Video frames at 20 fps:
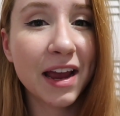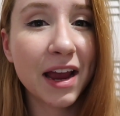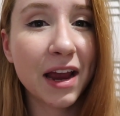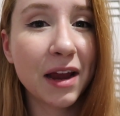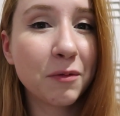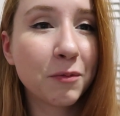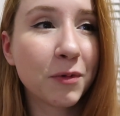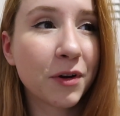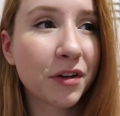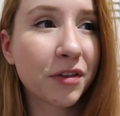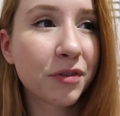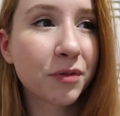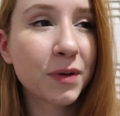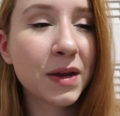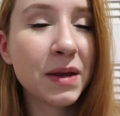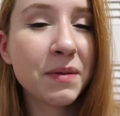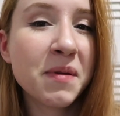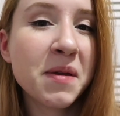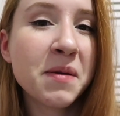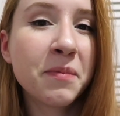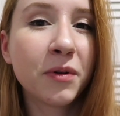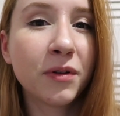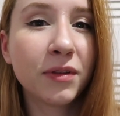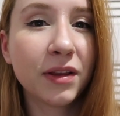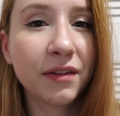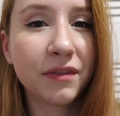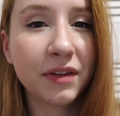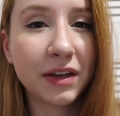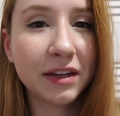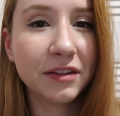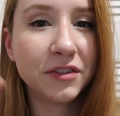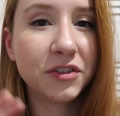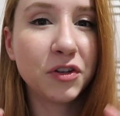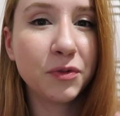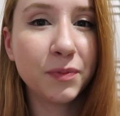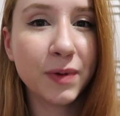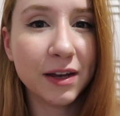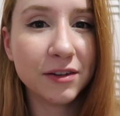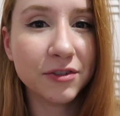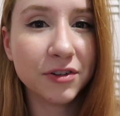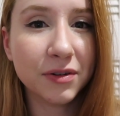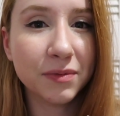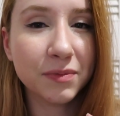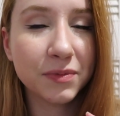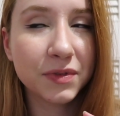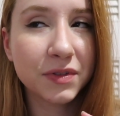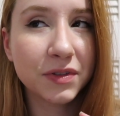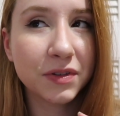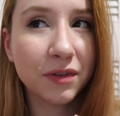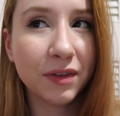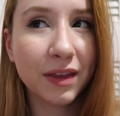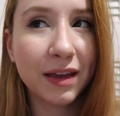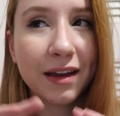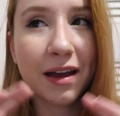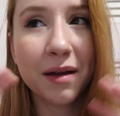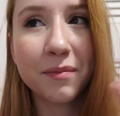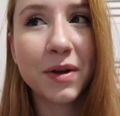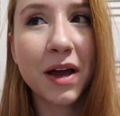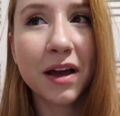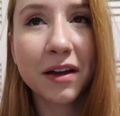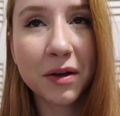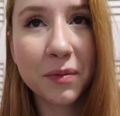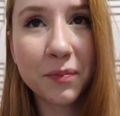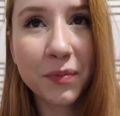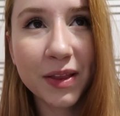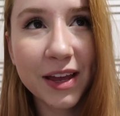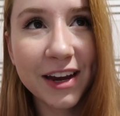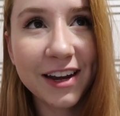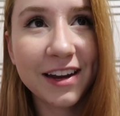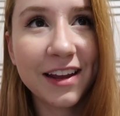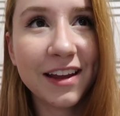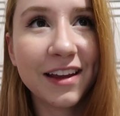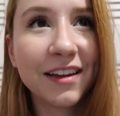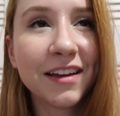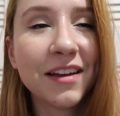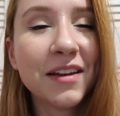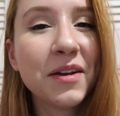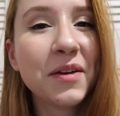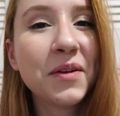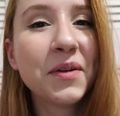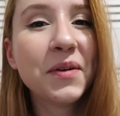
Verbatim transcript: and we're three people living in two bedrooms. So like, I'm not complaining